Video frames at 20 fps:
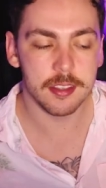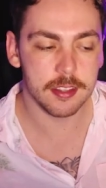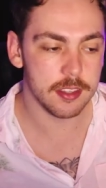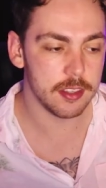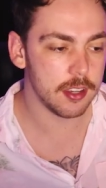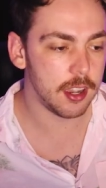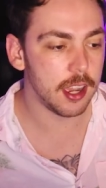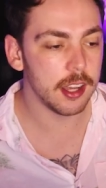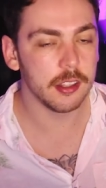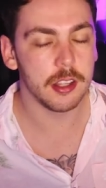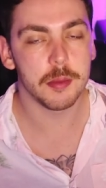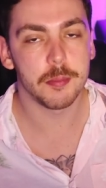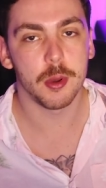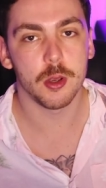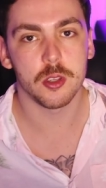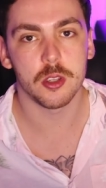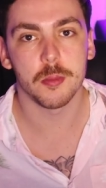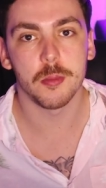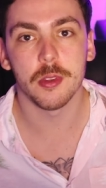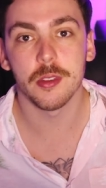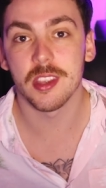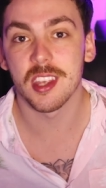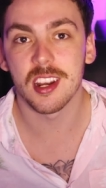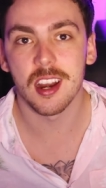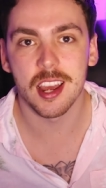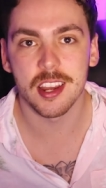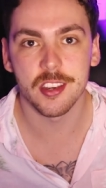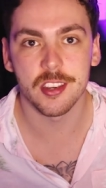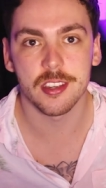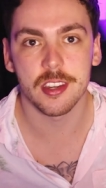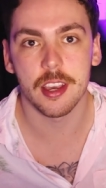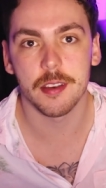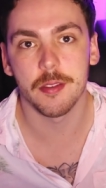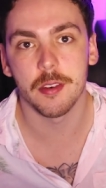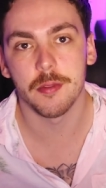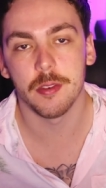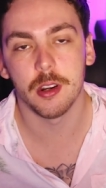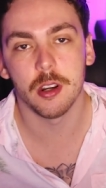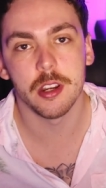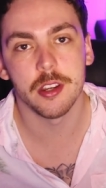It's entirely possible that I just have
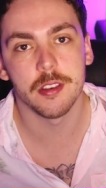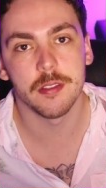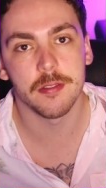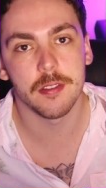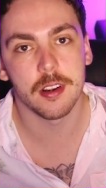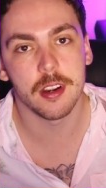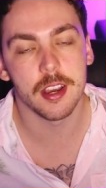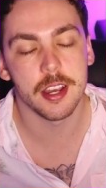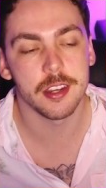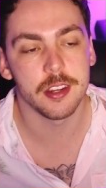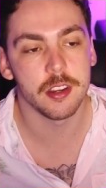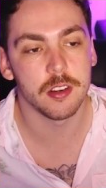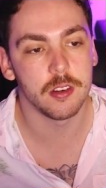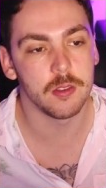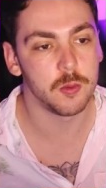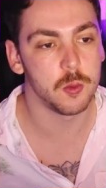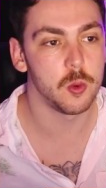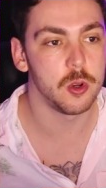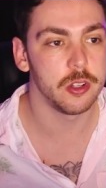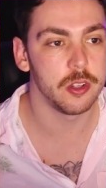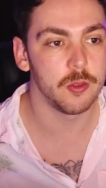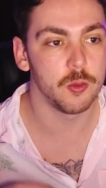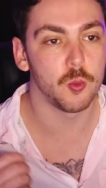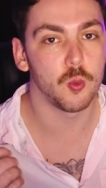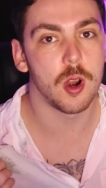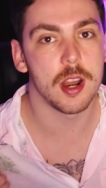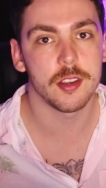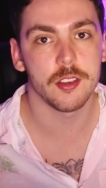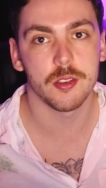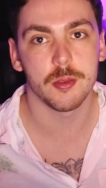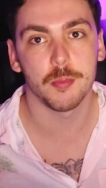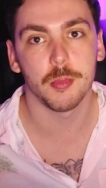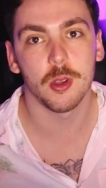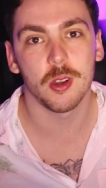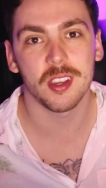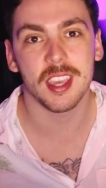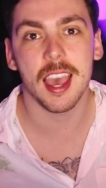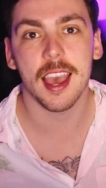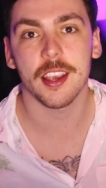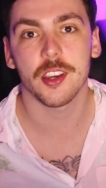a very different idea of what writer's
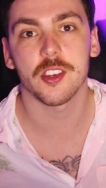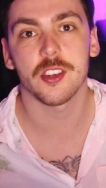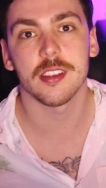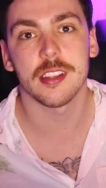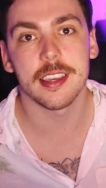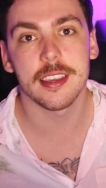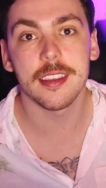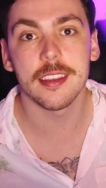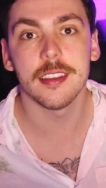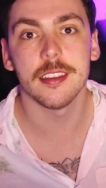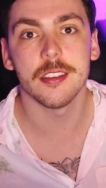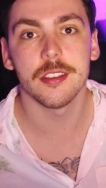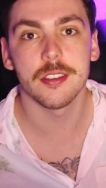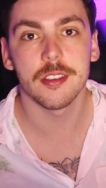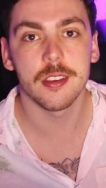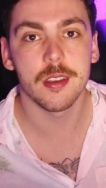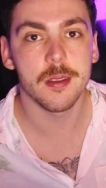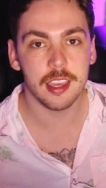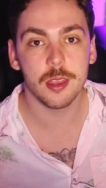block actually is.